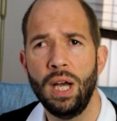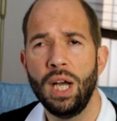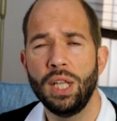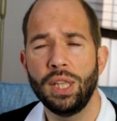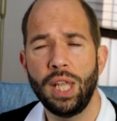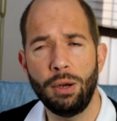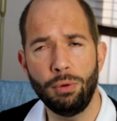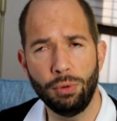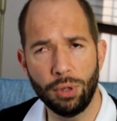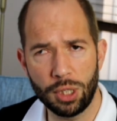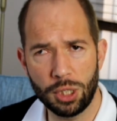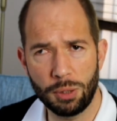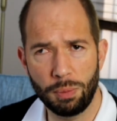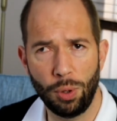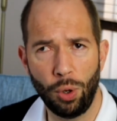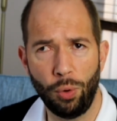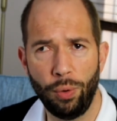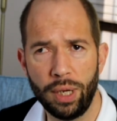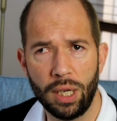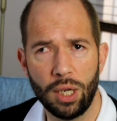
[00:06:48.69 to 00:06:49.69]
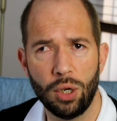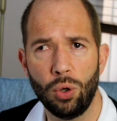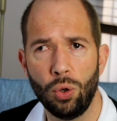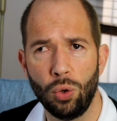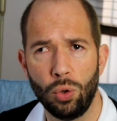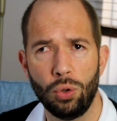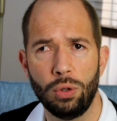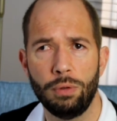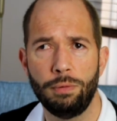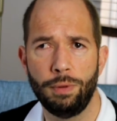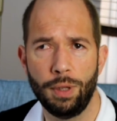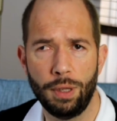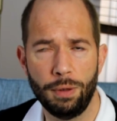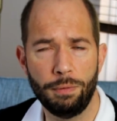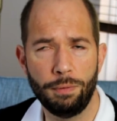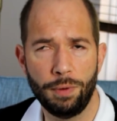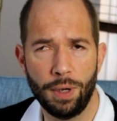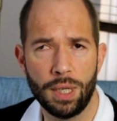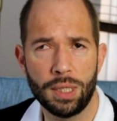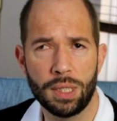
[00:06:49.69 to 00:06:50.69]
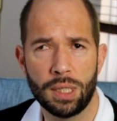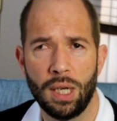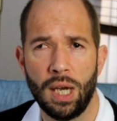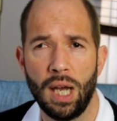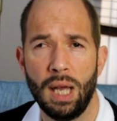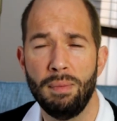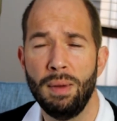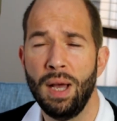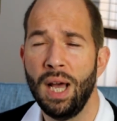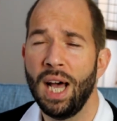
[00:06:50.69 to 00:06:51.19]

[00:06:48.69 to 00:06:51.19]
They were exploring it all for the first time.